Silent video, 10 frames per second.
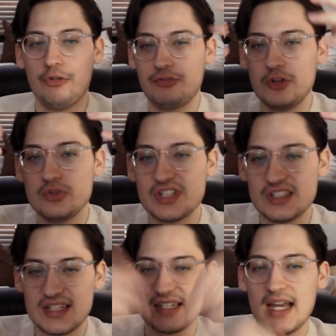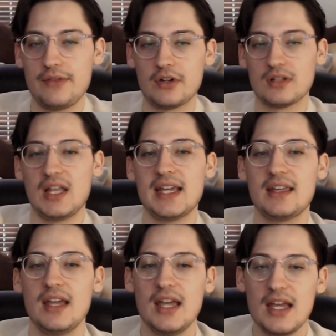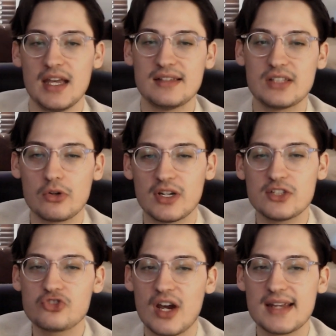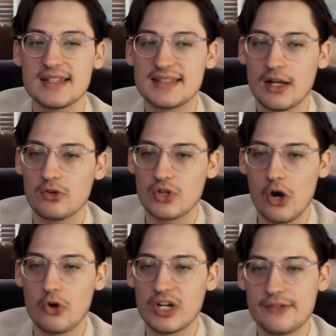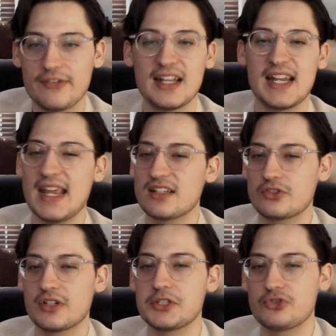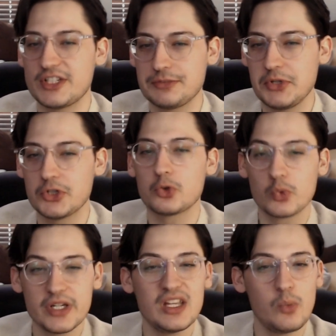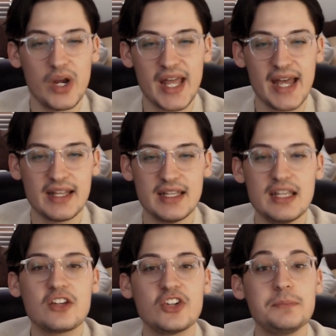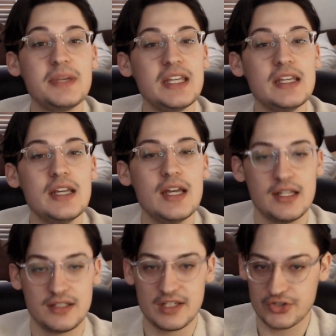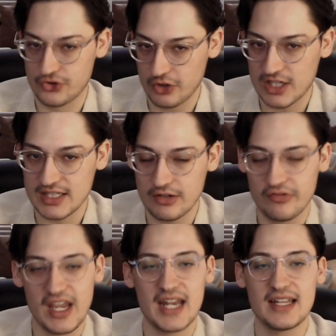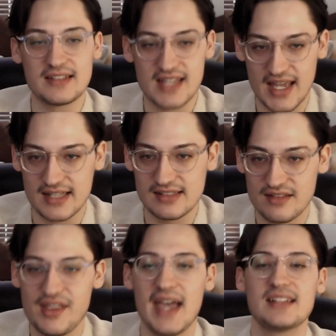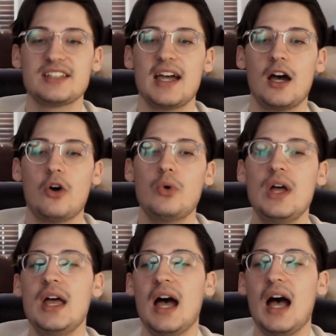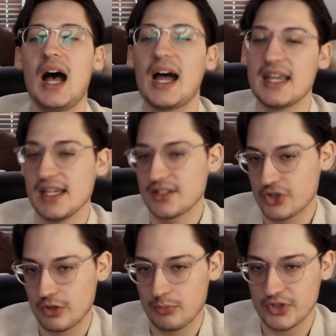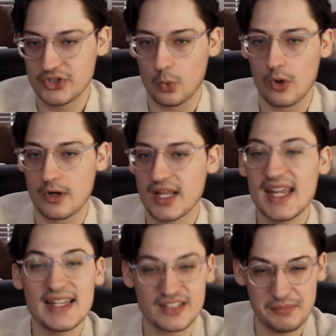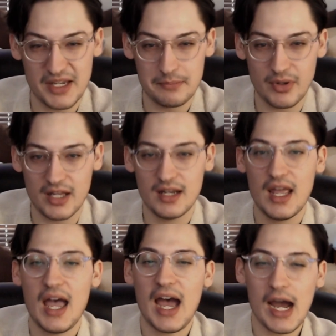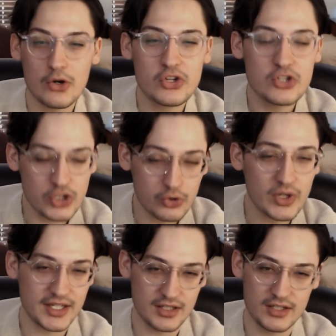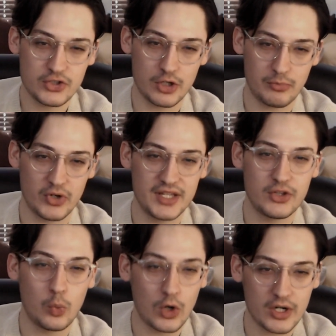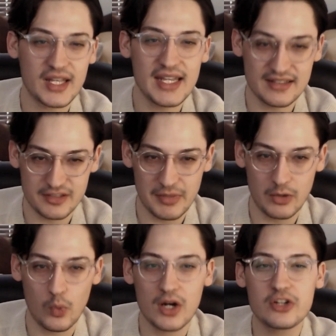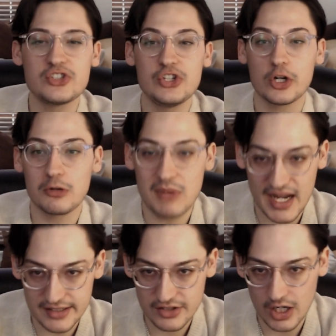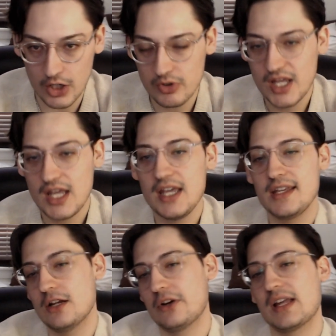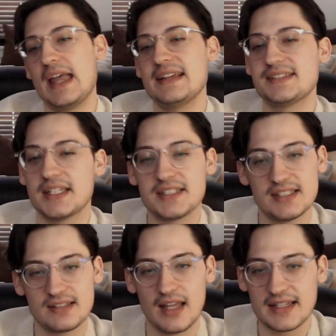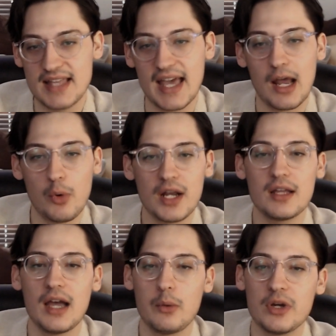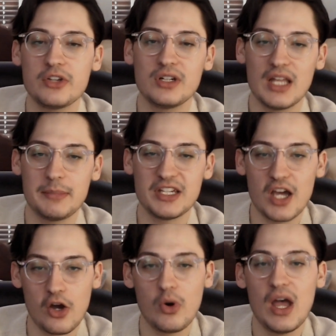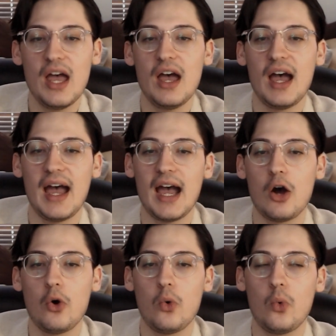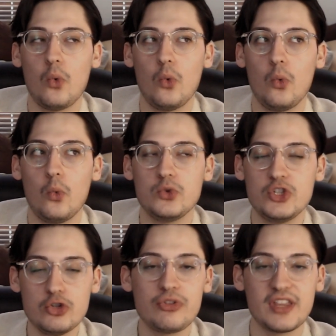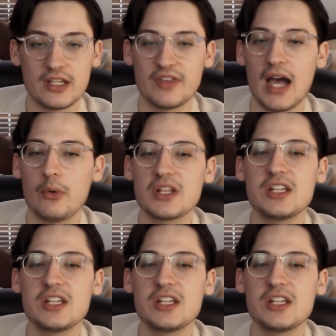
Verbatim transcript: fuses together, like Hisoka trying to tell Gon if an enhancer and a transmuter really went at it, it could be destructive and intense. That's how I interpret the word intimate. But how do you interpret the word intimate? Where does your mind go hearing a sentence like that? I want to I want you to let me know how you think of that. I want to